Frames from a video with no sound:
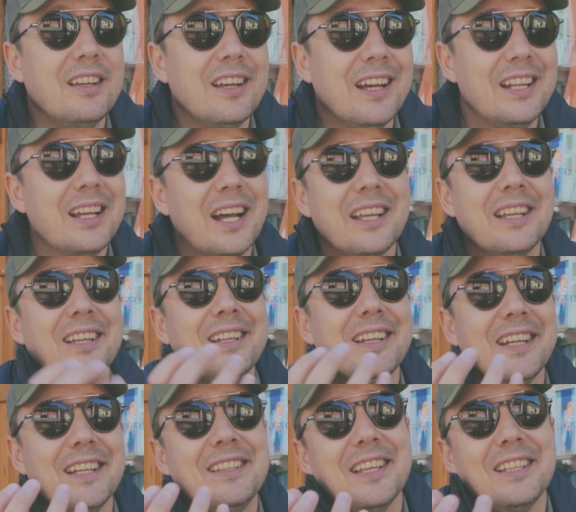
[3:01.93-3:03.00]
And
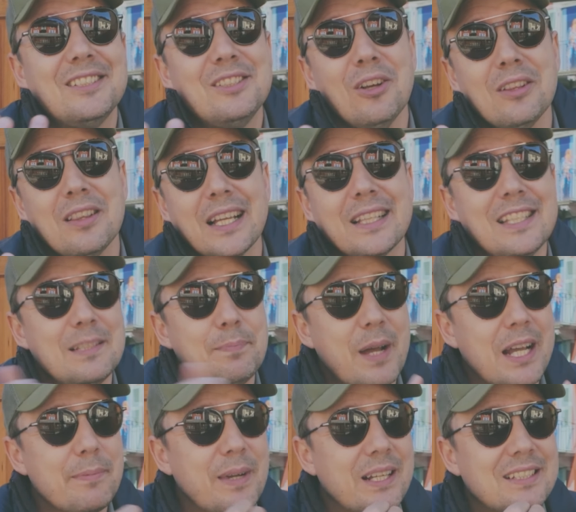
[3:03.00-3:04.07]
it's not like these
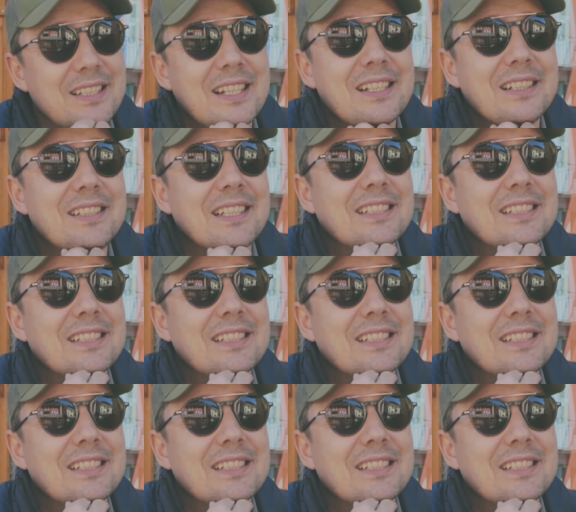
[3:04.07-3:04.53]
backpacks didn't